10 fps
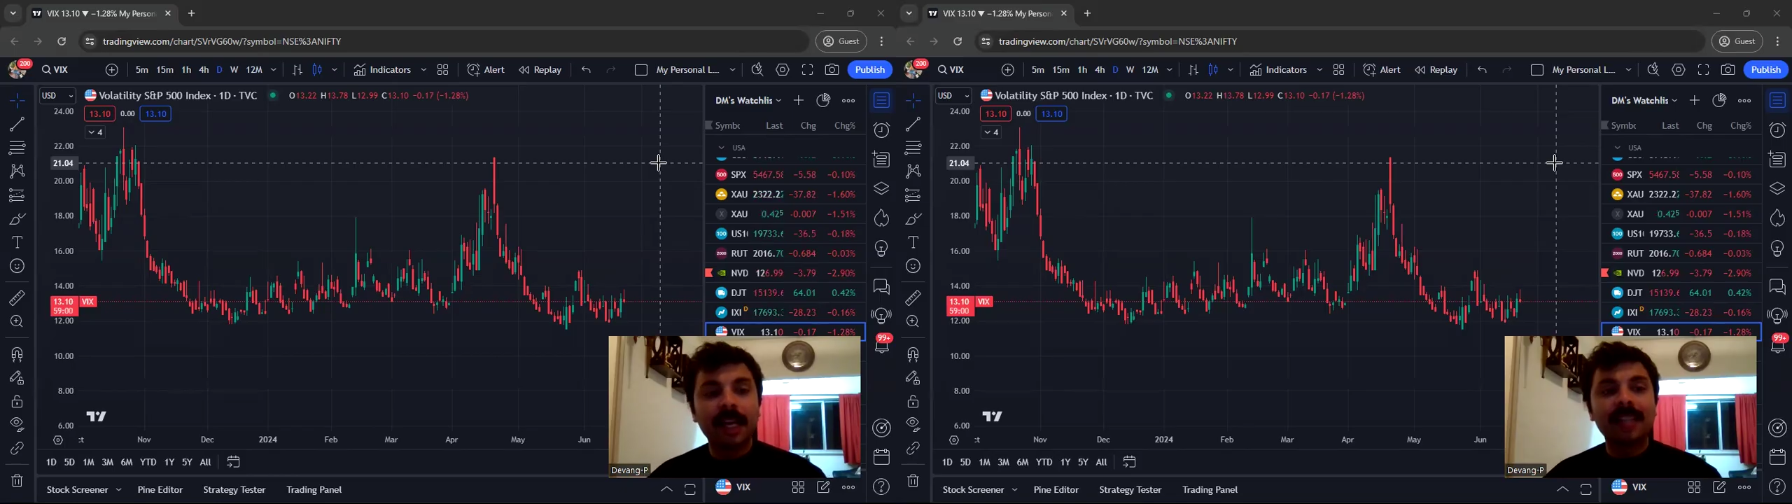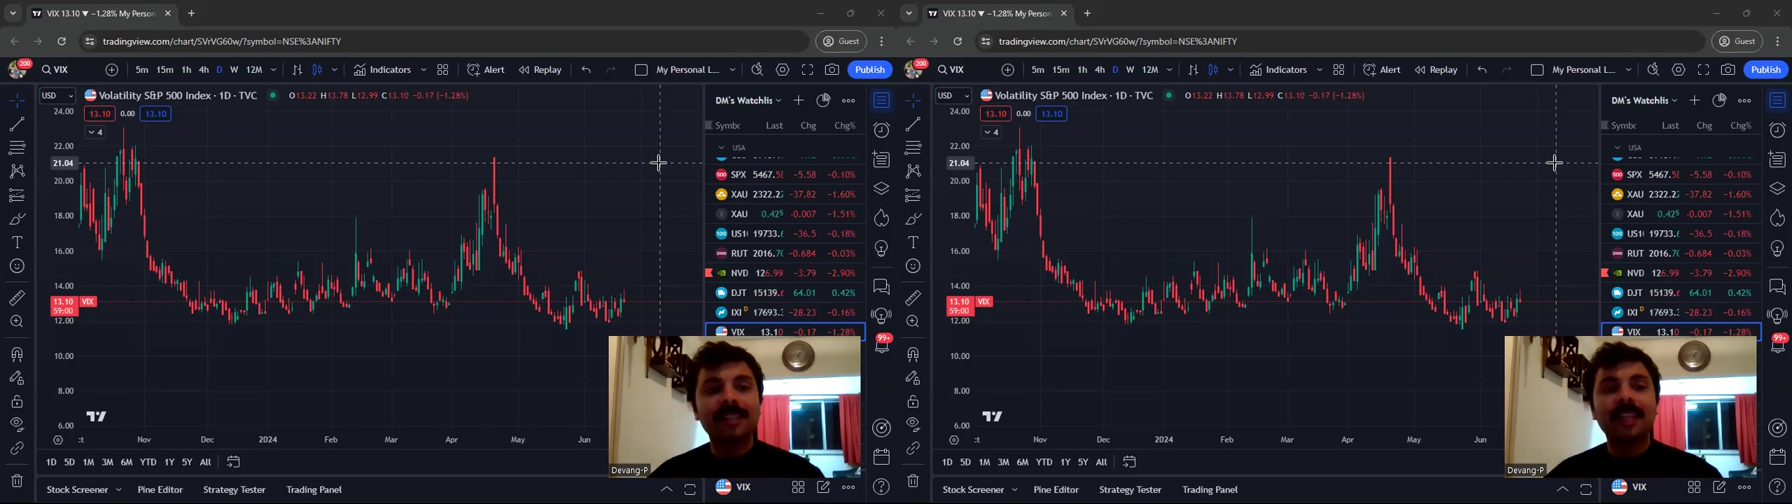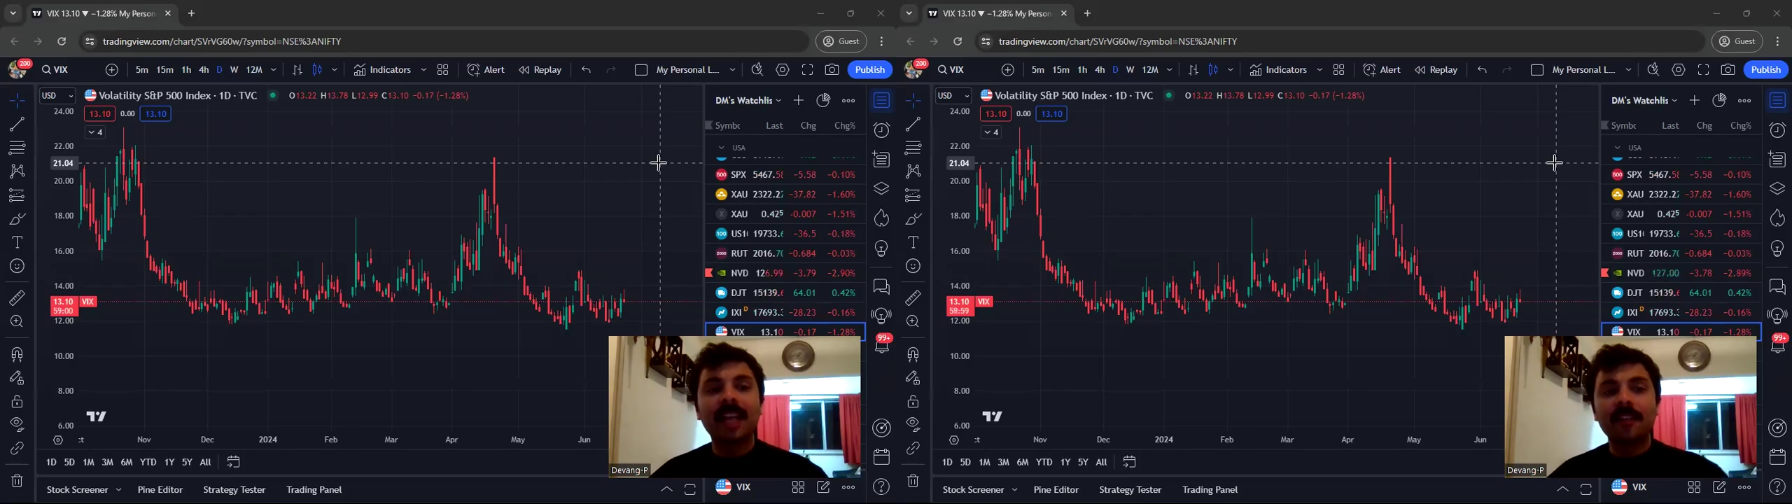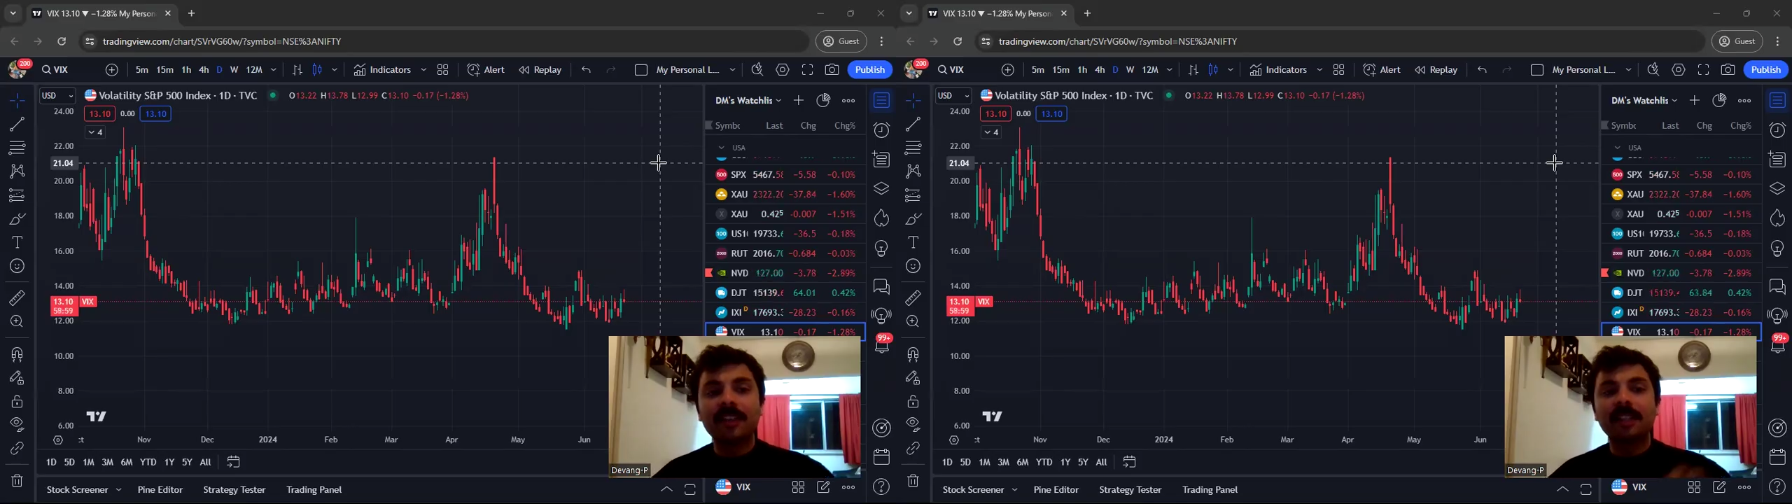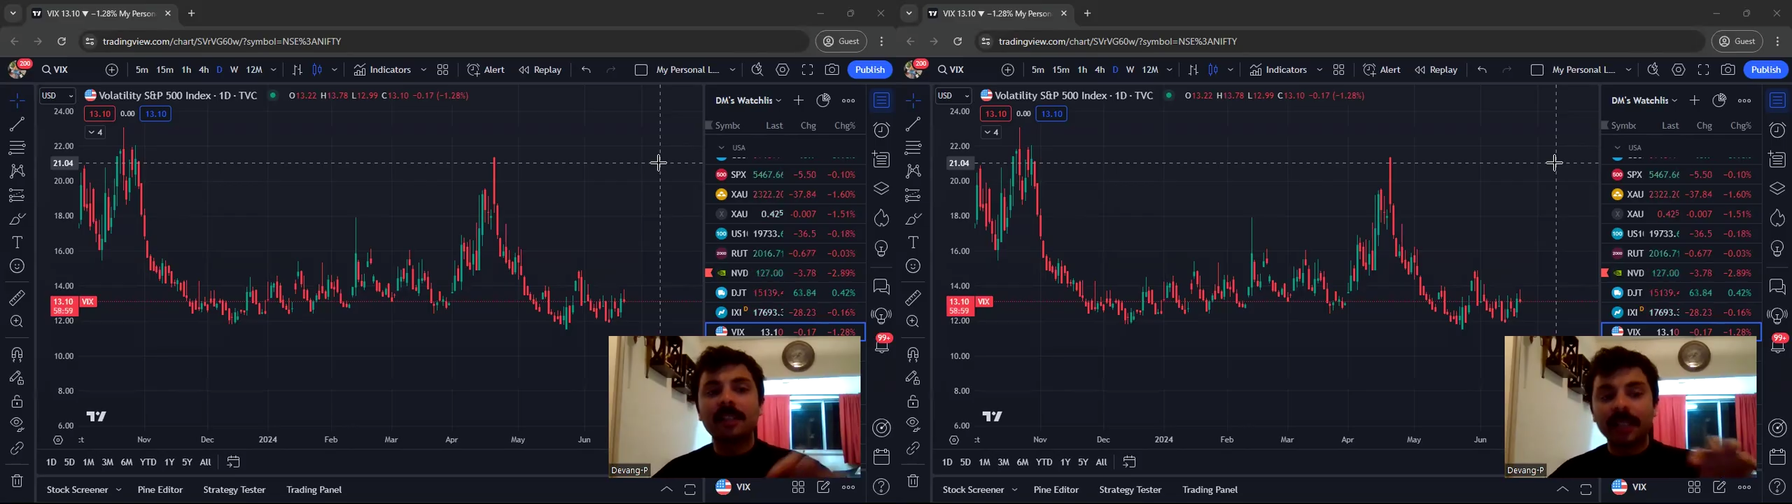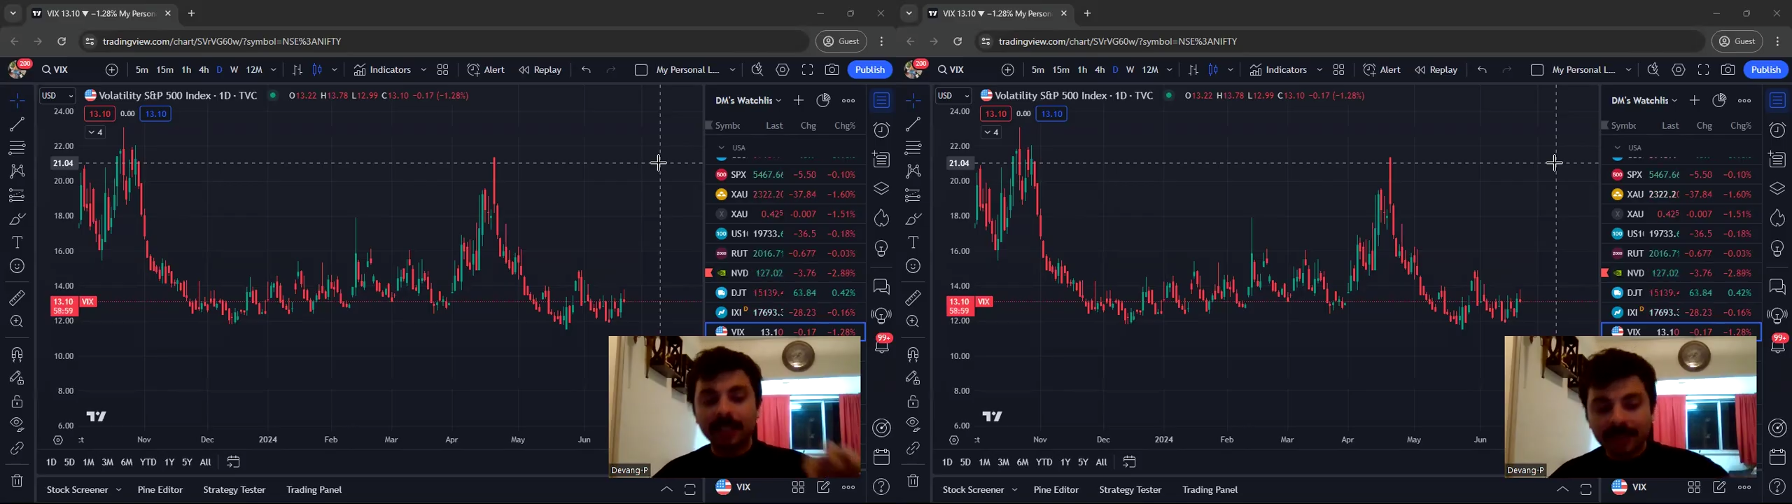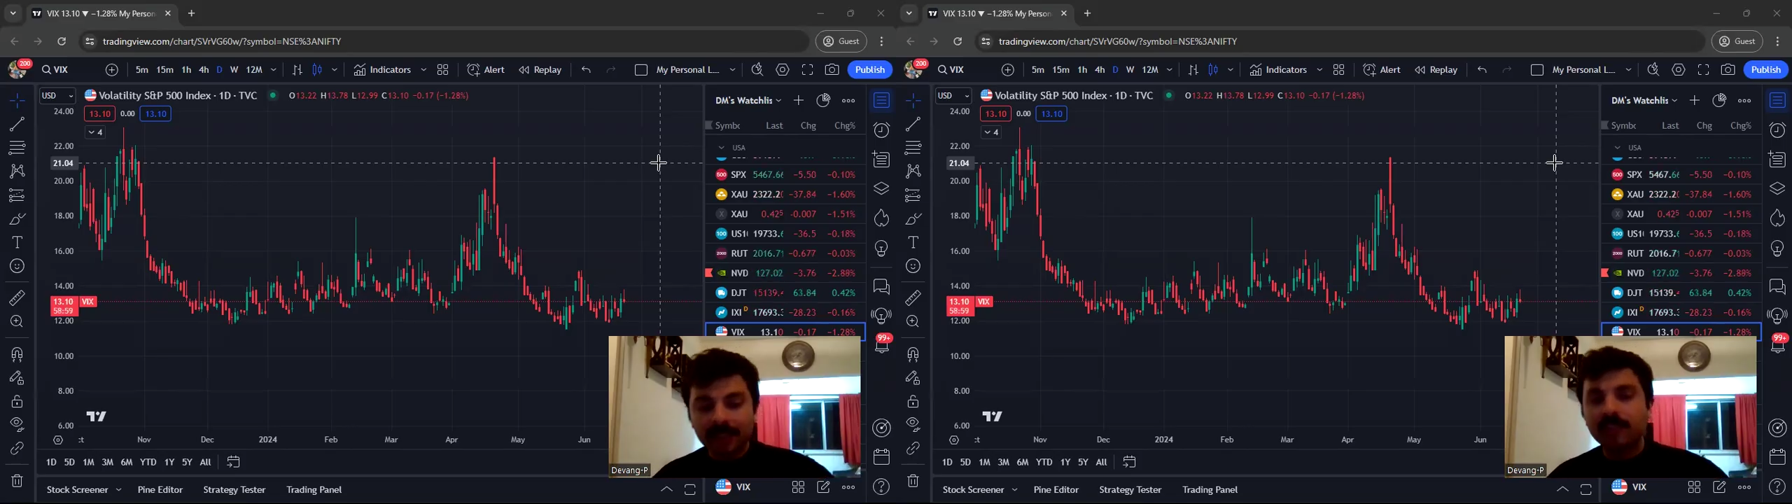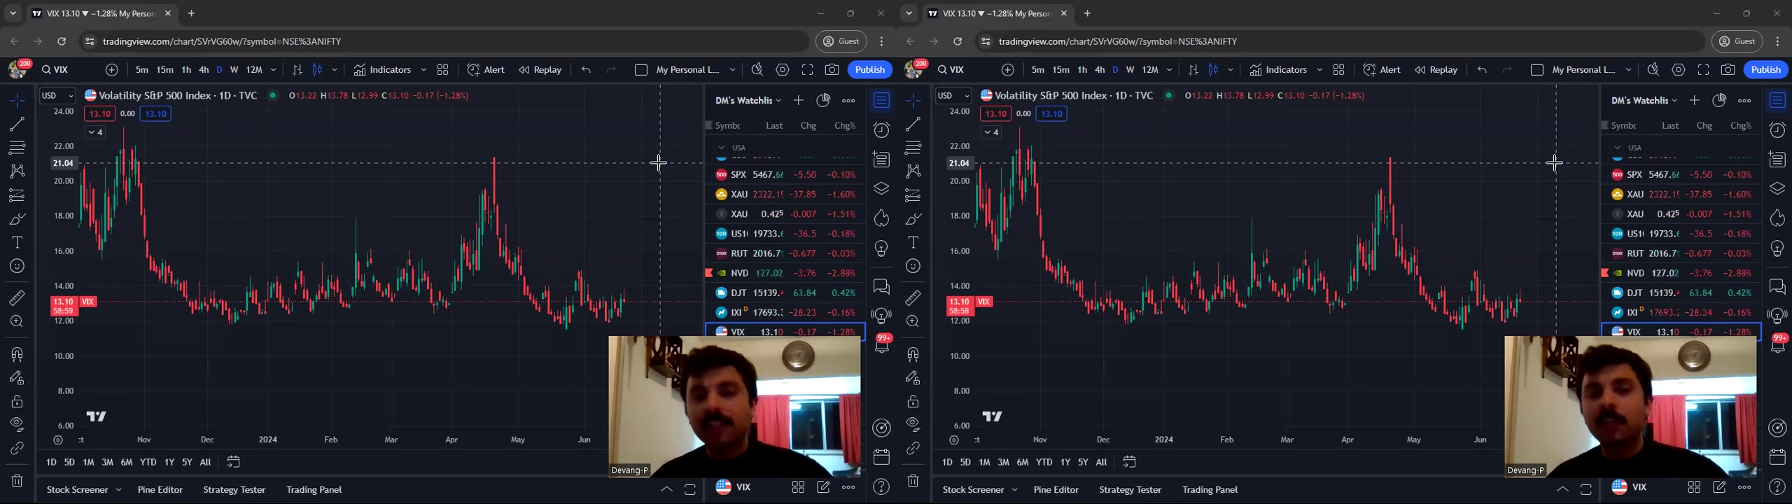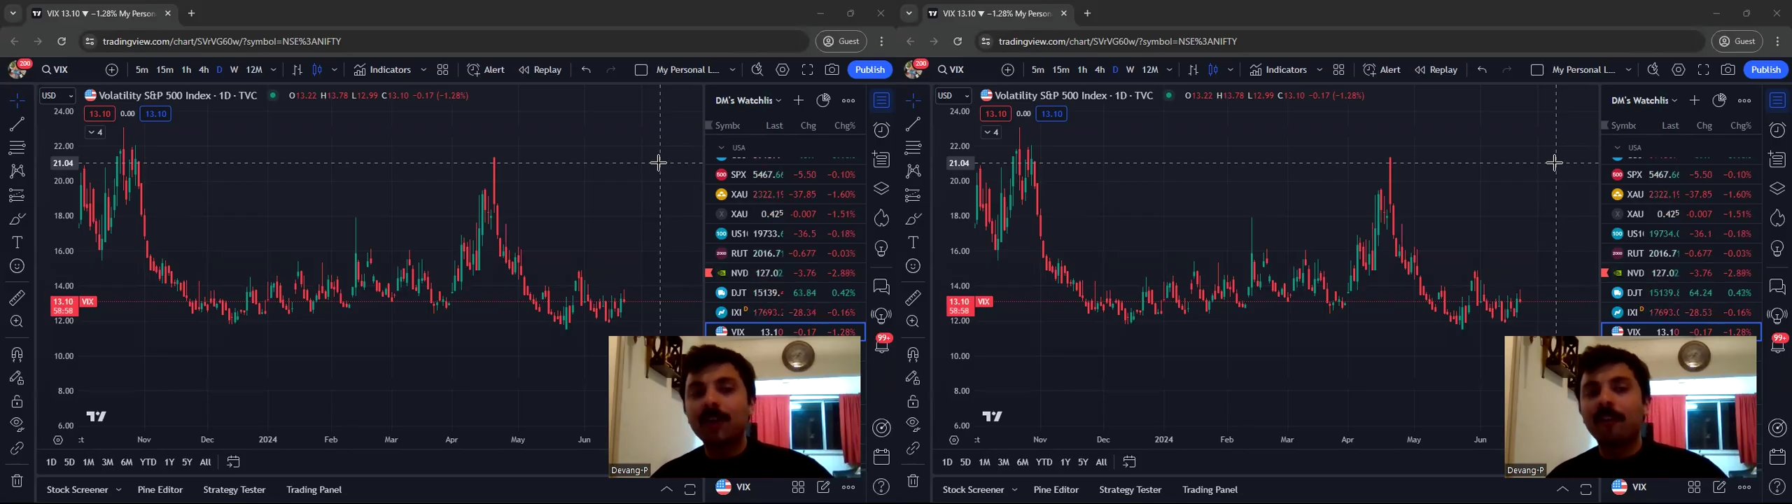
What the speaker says: And then I will, in this video,